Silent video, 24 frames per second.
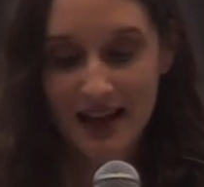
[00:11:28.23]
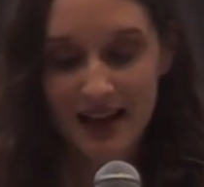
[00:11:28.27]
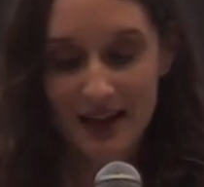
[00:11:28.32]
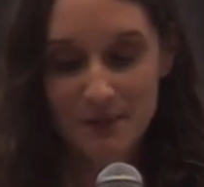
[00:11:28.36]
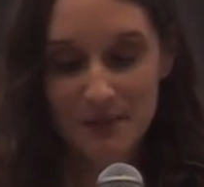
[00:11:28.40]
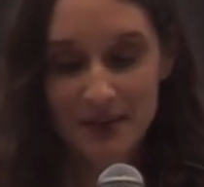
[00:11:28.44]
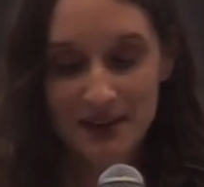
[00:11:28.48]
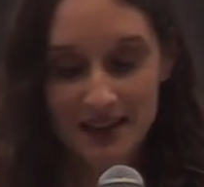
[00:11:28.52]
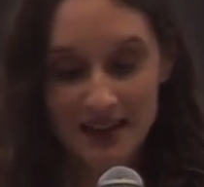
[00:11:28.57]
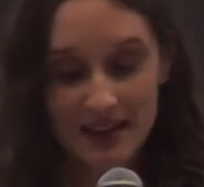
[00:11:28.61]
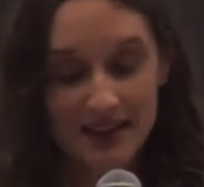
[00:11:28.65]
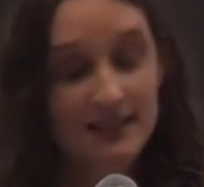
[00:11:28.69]

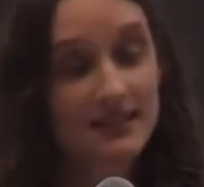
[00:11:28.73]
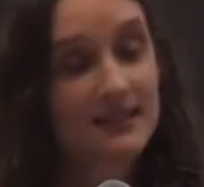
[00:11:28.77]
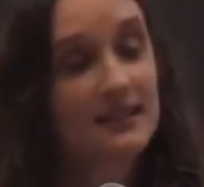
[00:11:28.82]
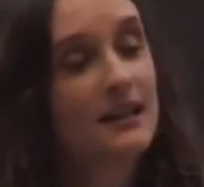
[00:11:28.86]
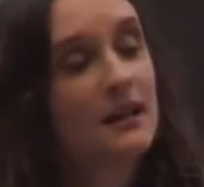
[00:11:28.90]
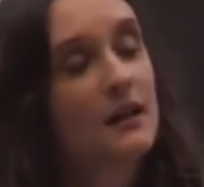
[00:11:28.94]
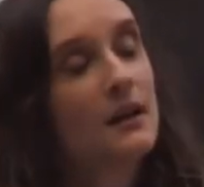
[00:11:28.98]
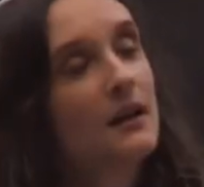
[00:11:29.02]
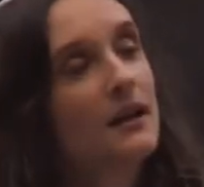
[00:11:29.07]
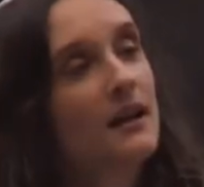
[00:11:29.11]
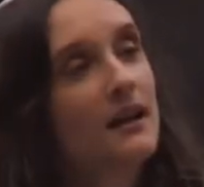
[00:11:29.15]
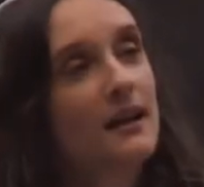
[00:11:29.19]
because
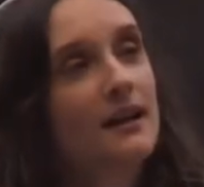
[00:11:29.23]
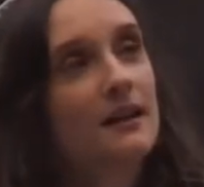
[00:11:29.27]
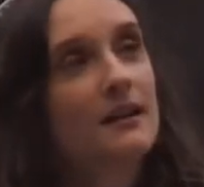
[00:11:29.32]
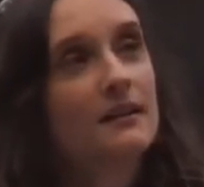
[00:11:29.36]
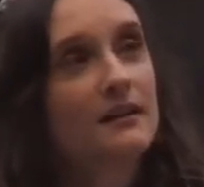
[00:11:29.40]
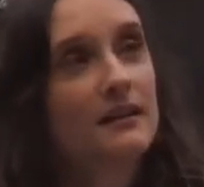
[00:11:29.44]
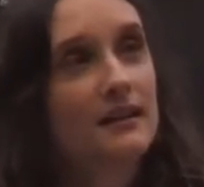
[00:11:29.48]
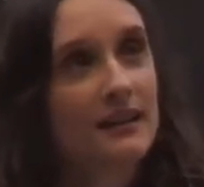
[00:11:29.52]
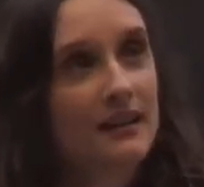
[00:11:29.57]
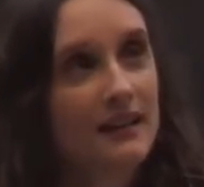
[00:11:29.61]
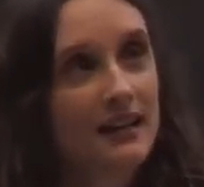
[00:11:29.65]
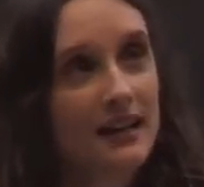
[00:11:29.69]

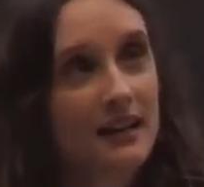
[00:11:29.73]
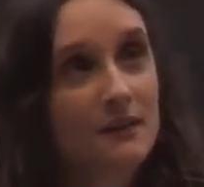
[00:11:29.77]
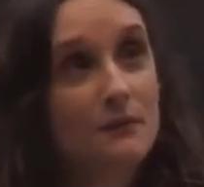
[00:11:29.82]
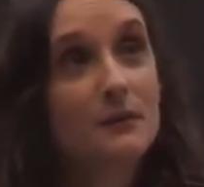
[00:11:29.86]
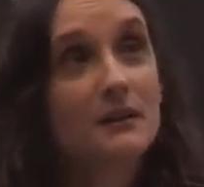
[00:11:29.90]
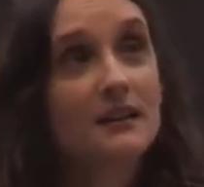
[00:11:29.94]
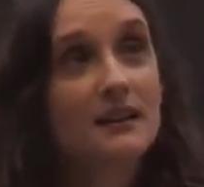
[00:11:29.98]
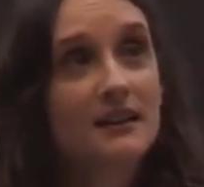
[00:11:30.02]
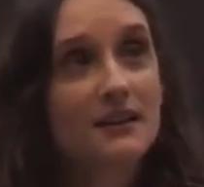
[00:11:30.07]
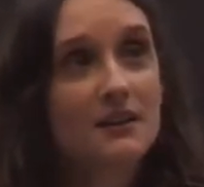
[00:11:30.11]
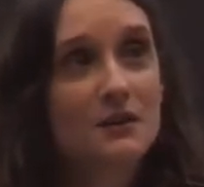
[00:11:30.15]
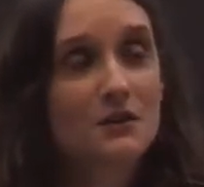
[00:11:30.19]
it
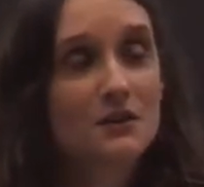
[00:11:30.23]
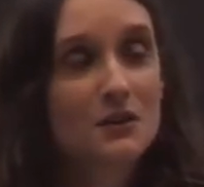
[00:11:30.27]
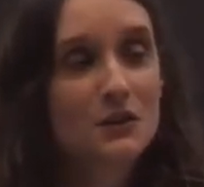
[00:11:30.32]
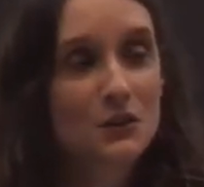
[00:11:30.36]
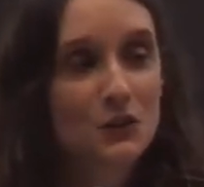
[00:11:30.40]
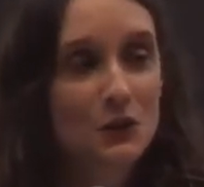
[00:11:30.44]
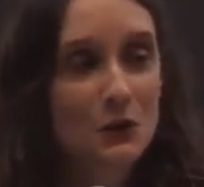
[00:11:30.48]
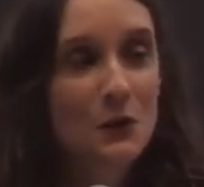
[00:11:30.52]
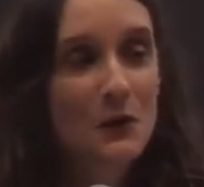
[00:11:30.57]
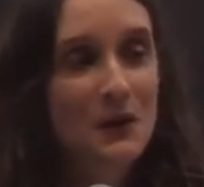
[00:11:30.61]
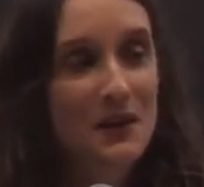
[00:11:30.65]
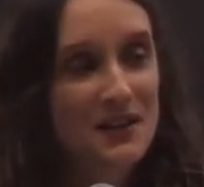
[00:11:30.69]
really there's a
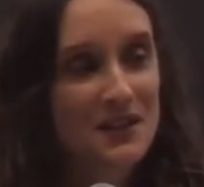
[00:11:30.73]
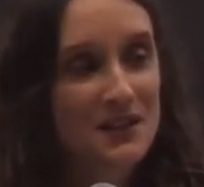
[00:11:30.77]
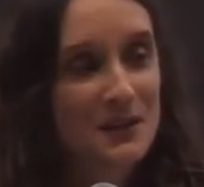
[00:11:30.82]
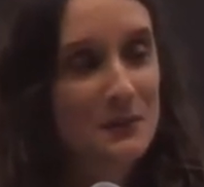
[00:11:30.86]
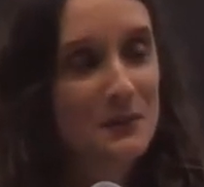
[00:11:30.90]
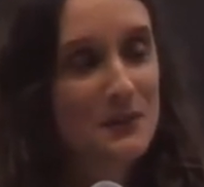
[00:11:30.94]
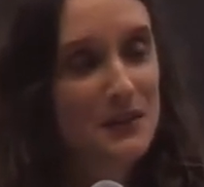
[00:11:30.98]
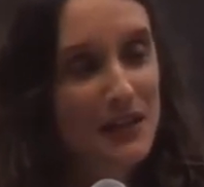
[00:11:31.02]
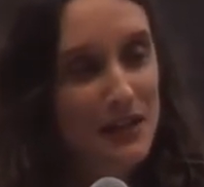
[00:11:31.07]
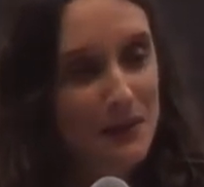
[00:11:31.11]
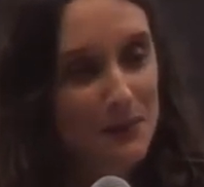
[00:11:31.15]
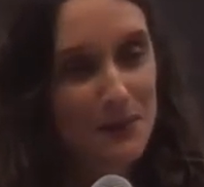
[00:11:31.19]
joy to
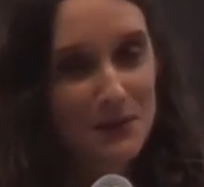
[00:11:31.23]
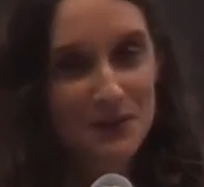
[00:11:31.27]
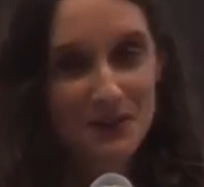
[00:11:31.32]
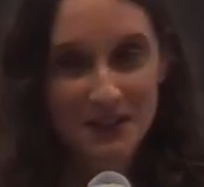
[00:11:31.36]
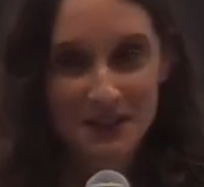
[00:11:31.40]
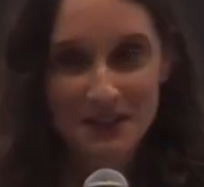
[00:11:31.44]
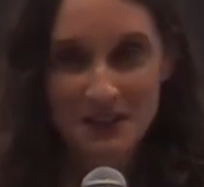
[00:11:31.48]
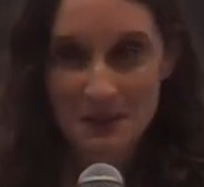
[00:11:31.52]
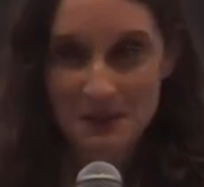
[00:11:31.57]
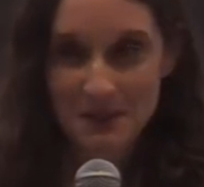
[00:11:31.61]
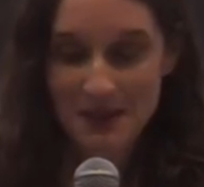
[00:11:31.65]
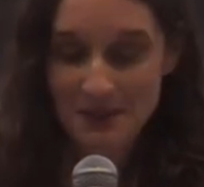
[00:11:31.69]
bringing music
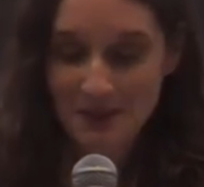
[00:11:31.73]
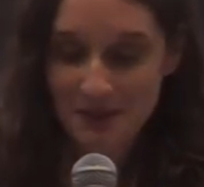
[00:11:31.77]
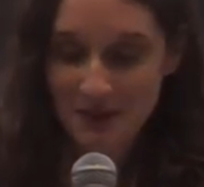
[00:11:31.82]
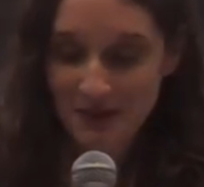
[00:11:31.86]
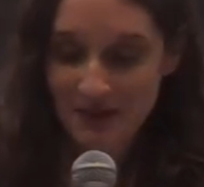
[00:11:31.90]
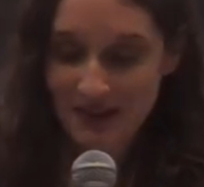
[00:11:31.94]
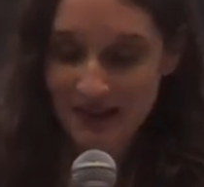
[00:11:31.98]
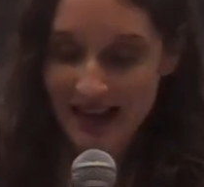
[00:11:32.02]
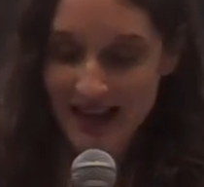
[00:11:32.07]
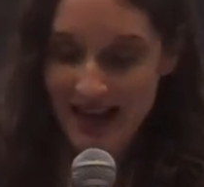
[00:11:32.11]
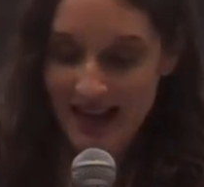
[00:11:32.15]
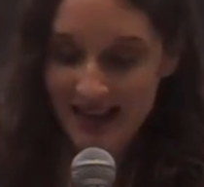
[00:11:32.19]
to
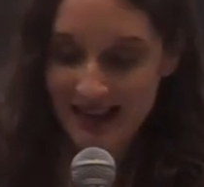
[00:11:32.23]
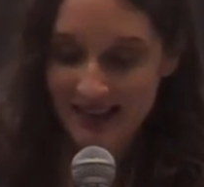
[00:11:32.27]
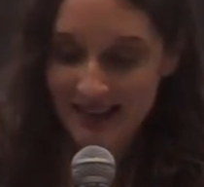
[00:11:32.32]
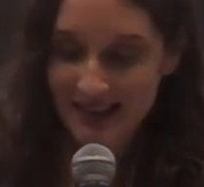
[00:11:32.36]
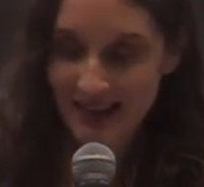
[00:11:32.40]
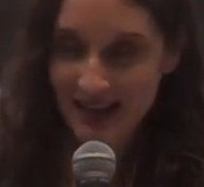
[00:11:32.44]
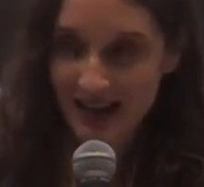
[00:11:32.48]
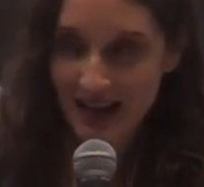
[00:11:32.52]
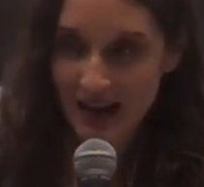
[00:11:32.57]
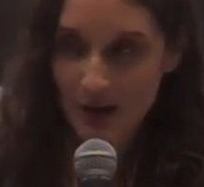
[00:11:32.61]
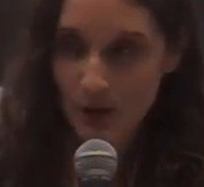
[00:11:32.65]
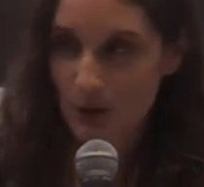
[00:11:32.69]
people, and
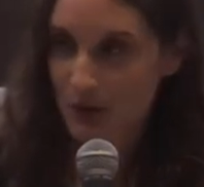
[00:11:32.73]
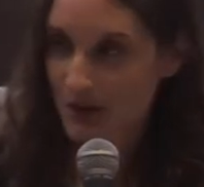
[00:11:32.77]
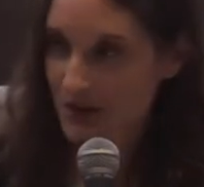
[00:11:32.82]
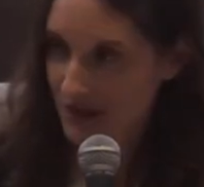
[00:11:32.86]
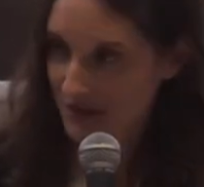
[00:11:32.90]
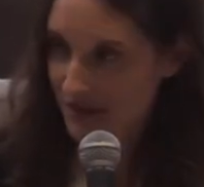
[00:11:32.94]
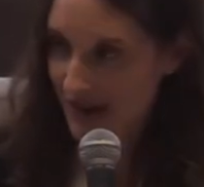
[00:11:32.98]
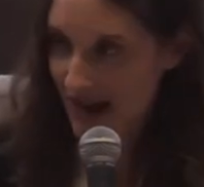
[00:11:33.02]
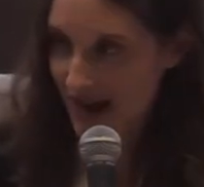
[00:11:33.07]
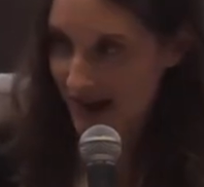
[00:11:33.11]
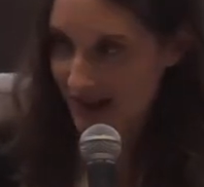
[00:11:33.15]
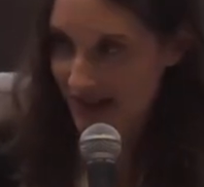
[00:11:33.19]
I wouldn't have
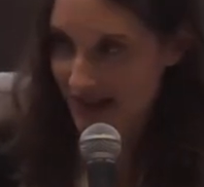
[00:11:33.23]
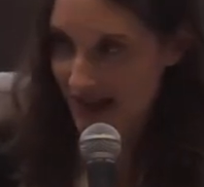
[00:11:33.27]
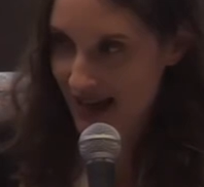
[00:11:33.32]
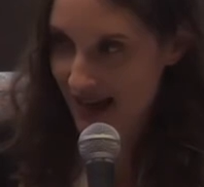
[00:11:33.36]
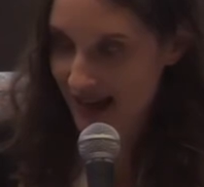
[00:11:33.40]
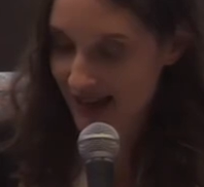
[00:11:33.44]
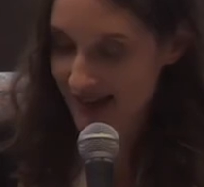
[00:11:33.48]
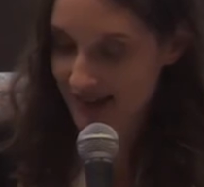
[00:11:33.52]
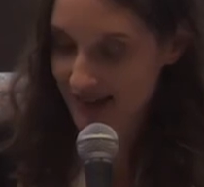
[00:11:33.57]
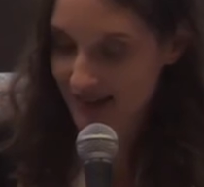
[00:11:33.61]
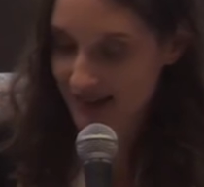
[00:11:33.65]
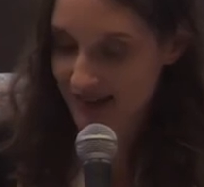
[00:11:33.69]
had
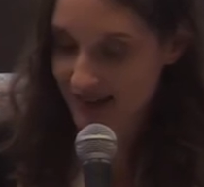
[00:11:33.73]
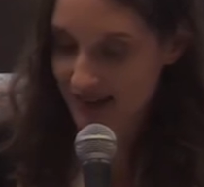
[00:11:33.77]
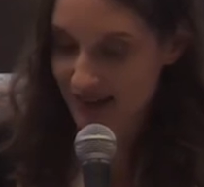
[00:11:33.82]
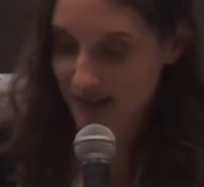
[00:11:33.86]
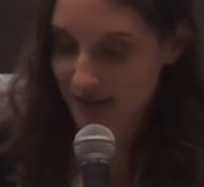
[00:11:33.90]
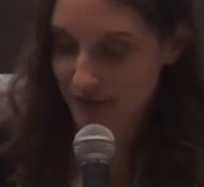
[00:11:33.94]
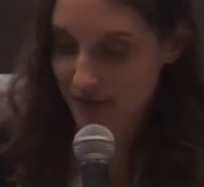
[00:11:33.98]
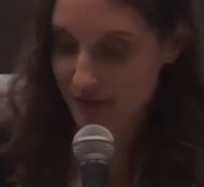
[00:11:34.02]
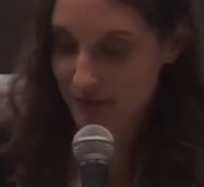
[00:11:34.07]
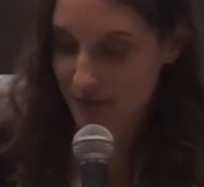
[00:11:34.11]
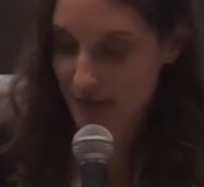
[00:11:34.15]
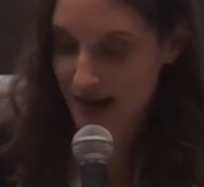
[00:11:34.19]
that
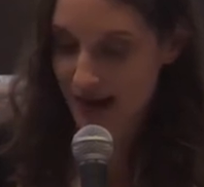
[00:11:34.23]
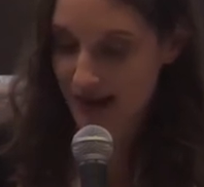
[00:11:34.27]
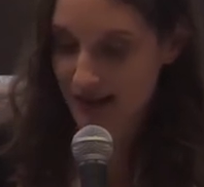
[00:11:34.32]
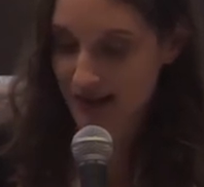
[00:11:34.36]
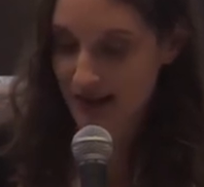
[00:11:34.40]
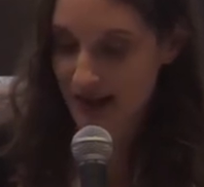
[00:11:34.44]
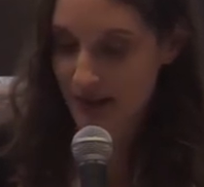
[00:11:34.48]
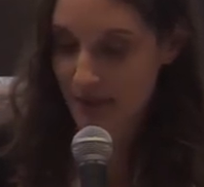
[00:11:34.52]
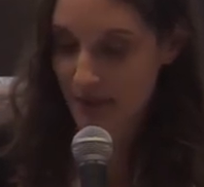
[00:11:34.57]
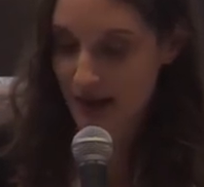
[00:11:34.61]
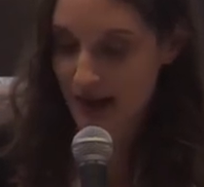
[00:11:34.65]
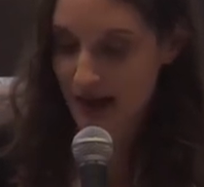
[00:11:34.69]
if my
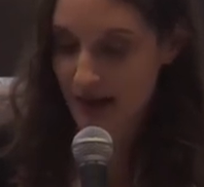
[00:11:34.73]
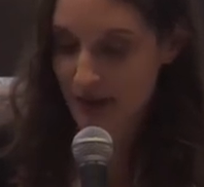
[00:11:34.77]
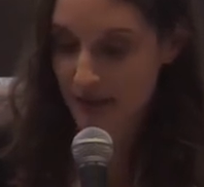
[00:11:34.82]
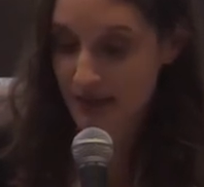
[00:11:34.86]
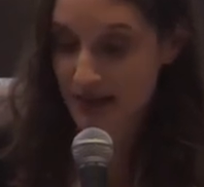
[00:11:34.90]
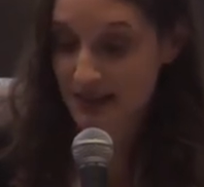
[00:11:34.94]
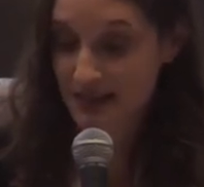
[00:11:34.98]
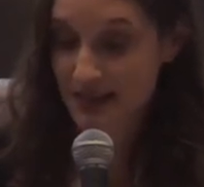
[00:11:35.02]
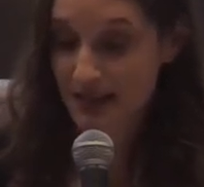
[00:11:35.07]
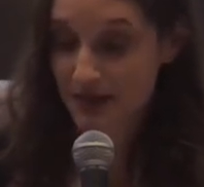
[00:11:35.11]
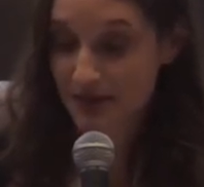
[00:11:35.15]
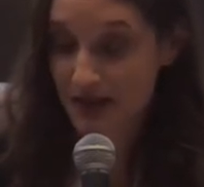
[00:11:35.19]
let my
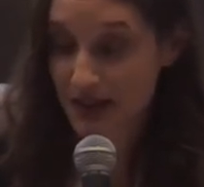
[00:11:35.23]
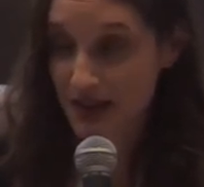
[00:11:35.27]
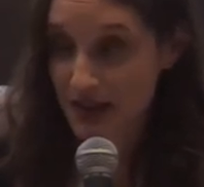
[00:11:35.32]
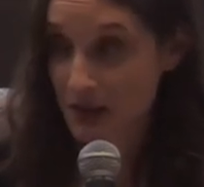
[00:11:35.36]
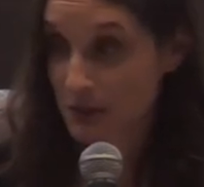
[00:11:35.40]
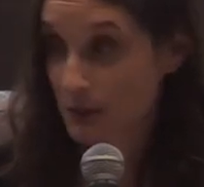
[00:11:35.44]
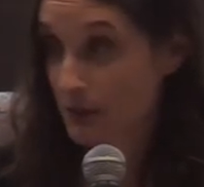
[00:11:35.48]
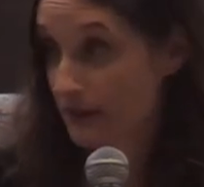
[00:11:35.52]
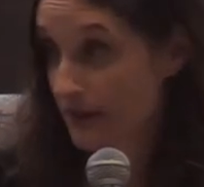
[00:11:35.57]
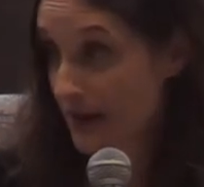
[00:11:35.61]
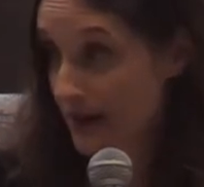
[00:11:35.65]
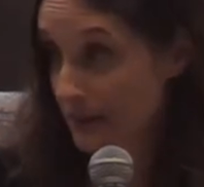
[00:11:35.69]
misgivings
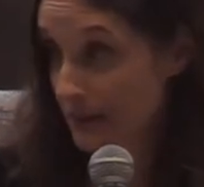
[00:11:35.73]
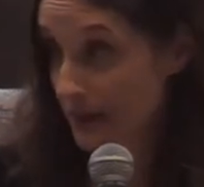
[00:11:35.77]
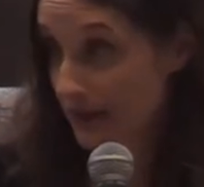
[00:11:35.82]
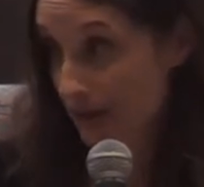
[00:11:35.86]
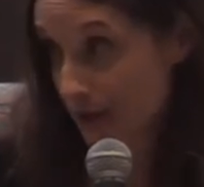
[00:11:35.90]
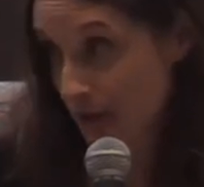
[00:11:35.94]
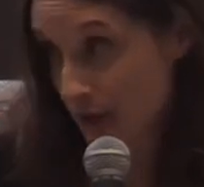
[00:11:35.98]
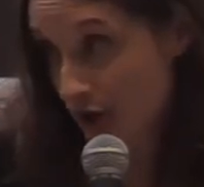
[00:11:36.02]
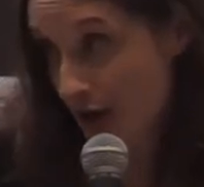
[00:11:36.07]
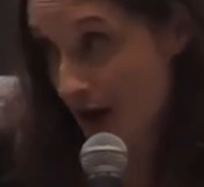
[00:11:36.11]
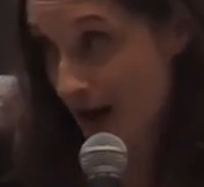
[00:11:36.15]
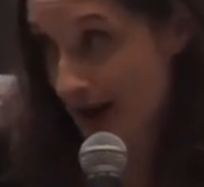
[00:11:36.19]
prevent me
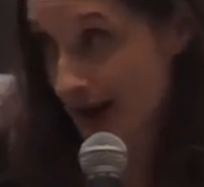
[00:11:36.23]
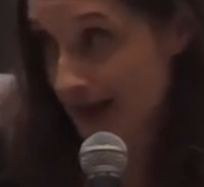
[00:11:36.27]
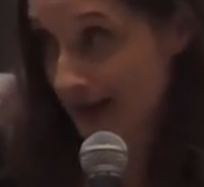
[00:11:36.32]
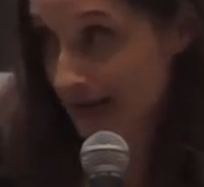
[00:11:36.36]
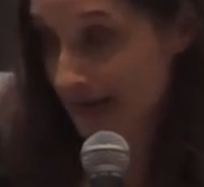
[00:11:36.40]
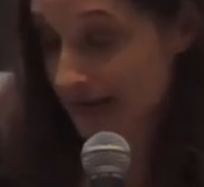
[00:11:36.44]
from trying.